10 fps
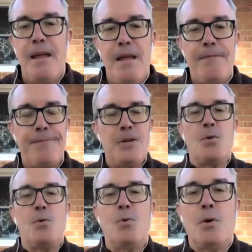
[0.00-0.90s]
If
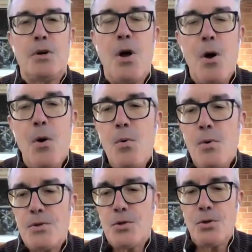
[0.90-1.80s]
you
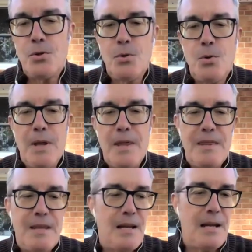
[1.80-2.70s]
go to
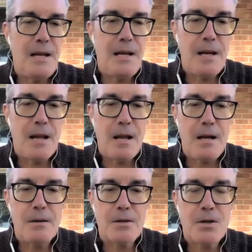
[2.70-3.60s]
the
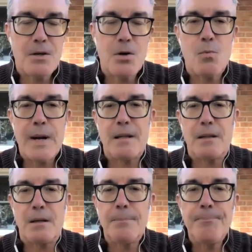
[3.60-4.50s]

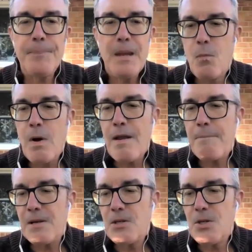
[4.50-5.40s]
curriculum, what
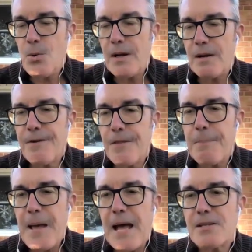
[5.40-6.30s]
I've been doing for
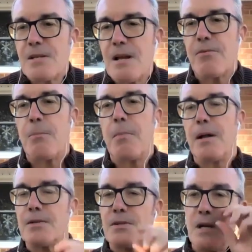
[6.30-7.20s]
the past several
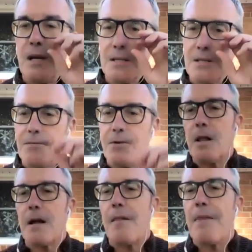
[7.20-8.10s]
months is, if you
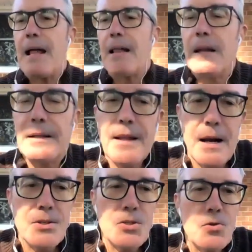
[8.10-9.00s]
click on that link
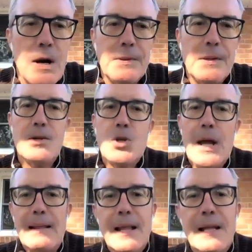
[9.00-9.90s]
that I just dropped in the
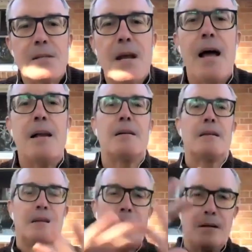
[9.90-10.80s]
chat, that's kind of
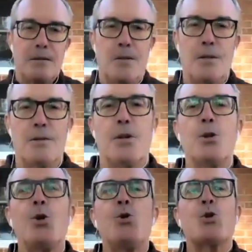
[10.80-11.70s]
the, the, the
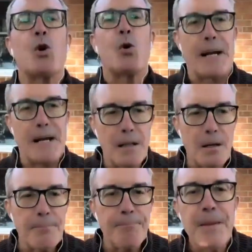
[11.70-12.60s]
loose
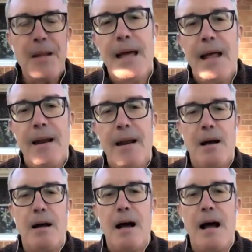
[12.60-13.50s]
curriculum that
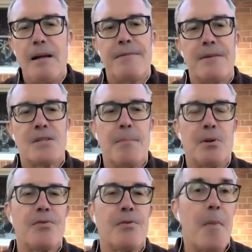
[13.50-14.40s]
uh, I have
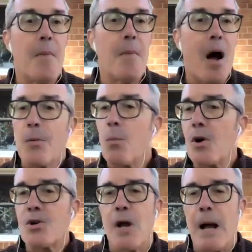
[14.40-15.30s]
assembled from all the
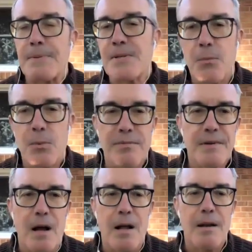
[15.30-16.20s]
workshops that
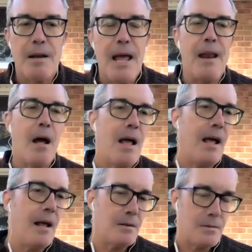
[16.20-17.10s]
we've done, and,
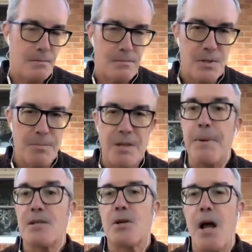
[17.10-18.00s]
and some of
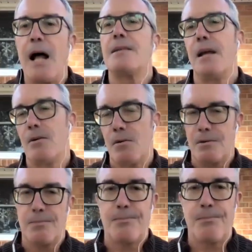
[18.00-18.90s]
the best content,
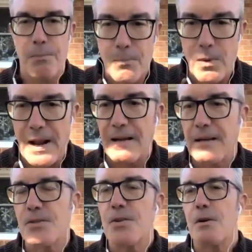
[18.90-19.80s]
or what I
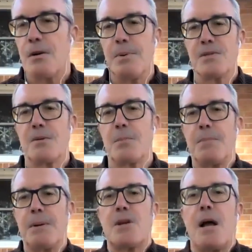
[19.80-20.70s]
consider to be some of
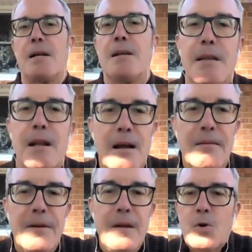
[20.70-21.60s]
the best content that
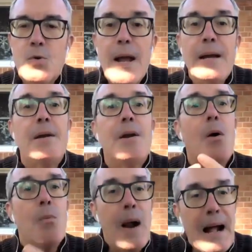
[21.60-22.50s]
I've created
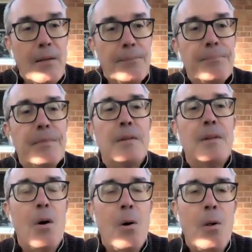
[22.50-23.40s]
around
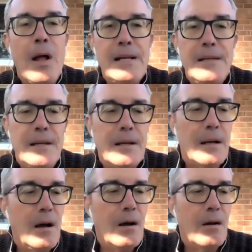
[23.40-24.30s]
the whole
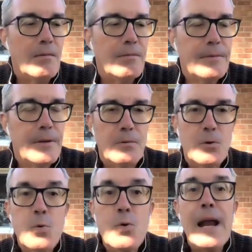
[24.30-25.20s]
idea of you know,
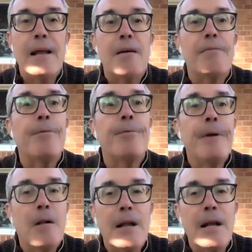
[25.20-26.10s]
creating a
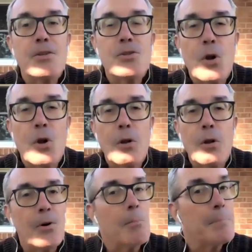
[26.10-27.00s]
fulfilling
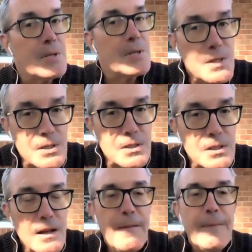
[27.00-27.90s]
solopreneur
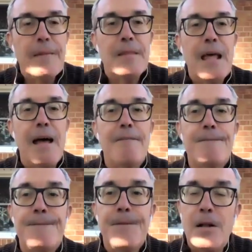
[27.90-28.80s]
business that
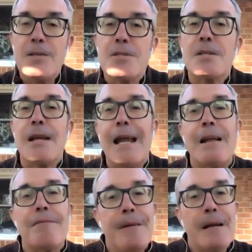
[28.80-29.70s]
funds
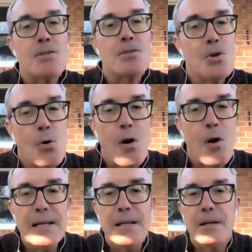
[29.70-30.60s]
and fits
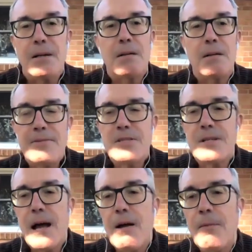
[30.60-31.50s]
your ideal
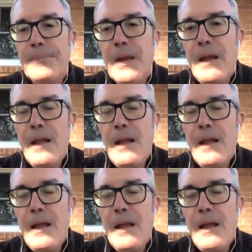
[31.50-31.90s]
lifestyle.